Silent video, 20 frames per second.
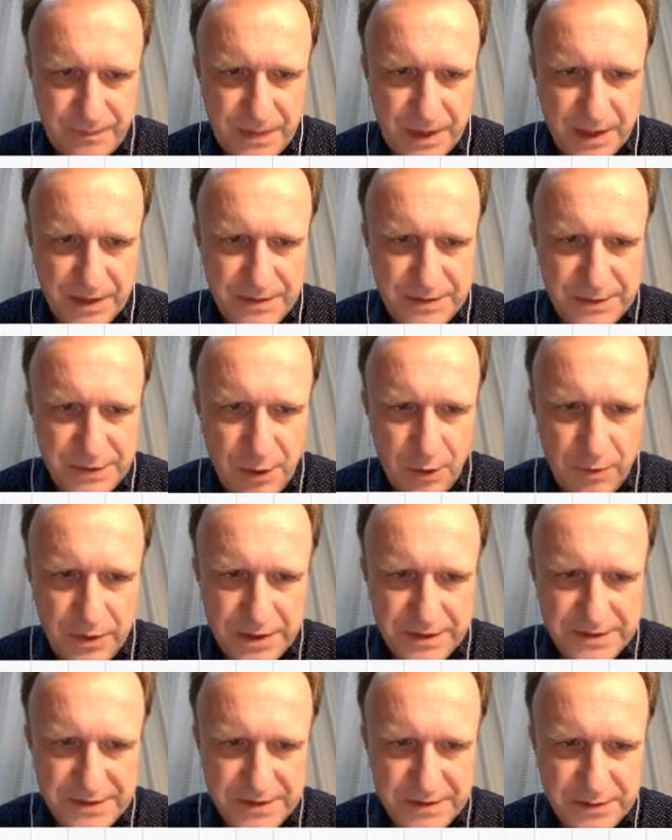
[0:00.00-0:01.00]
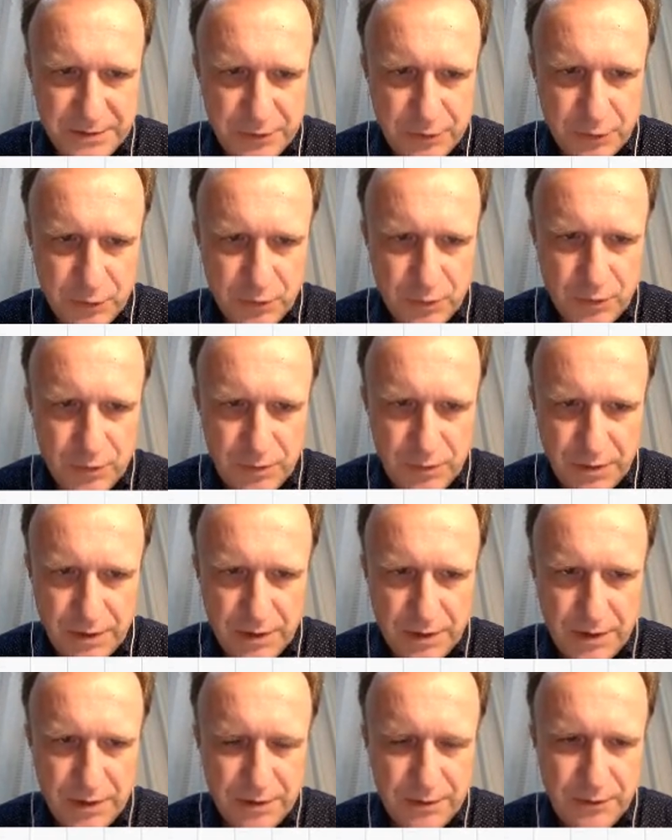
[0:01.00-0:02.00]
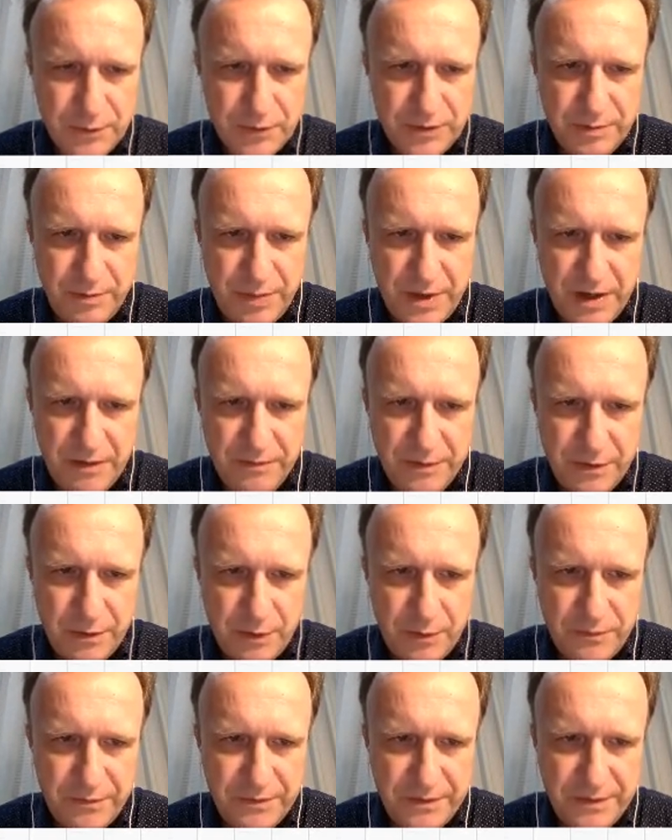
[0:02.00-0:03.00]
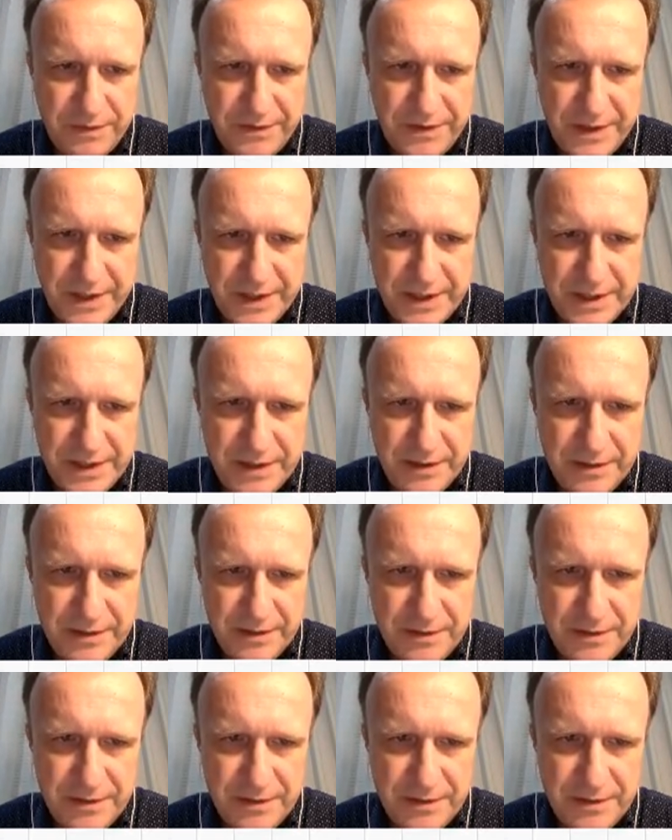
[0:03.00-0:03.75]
So it's 2 to the power of 3